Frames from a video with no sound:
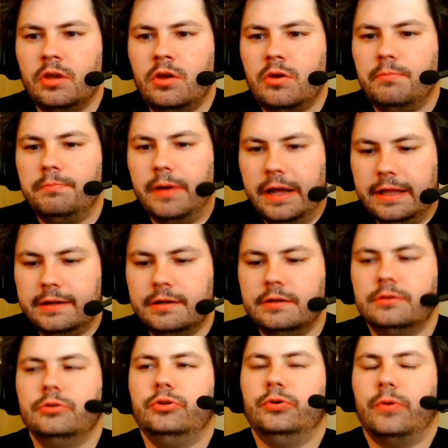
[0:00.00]
But
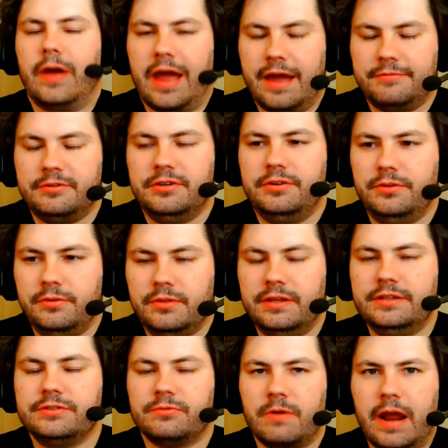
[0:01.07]
you have to do things
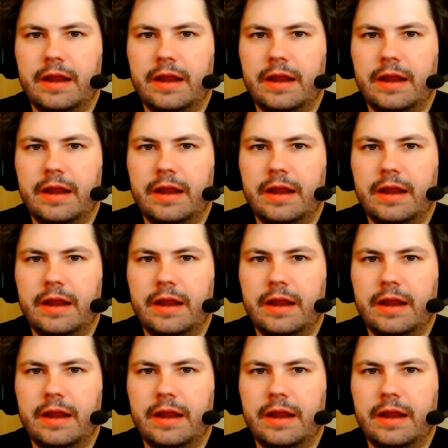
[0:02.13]
right.